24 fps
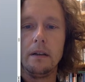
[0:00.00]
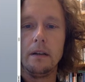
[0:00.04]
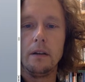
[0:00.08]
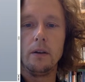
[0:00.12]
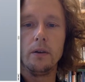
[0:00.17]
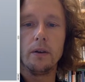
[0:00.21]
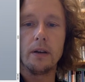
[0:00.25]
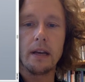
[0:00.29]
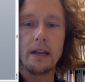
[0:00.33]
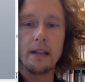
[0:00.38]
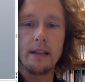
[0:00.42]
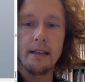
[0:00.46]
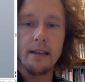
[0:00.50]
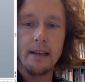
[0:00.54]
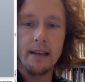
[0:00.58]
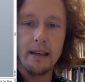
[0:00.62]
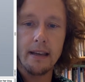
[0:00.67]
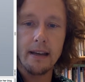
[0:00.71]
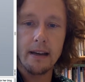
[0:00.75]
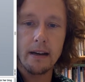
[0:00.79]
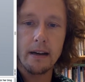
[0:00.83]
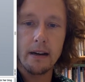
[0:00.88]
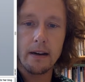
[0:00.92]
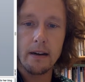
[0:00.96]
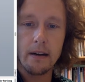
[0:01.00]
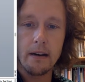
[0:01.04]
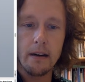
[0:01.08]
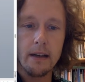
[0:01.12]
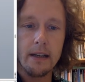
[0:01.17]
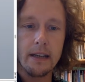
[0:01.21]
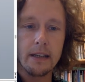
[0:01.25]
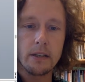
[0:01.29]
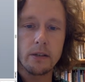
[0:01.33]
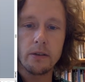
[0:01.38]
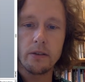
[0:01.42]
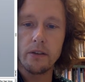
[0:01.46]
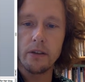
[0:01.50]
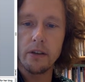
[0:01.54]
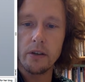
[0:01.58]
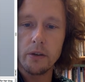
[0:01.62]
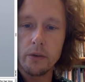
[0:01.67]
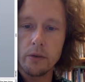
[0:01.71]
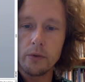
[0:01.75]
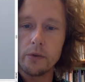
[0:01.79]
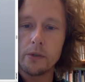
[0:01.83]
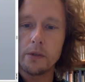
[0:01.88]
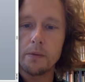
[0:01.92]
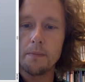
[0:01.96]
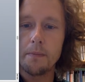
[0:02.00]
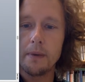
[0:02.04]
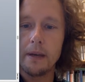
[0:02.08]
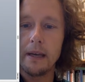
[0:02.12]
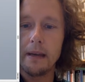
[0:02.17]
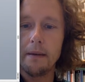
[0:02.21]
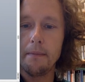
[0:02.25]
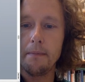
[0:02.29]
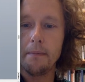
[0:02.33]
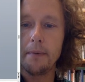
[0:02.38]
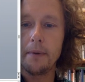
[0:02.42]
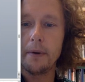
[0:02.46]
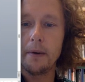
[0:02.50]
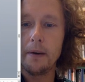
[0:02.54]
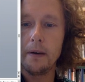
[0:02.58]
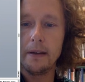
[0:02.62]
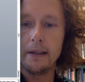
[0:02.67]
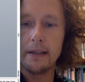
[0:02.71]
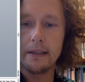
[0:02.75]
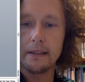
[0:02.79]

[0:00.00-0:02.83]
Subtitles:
Look at here, link to the newspaper,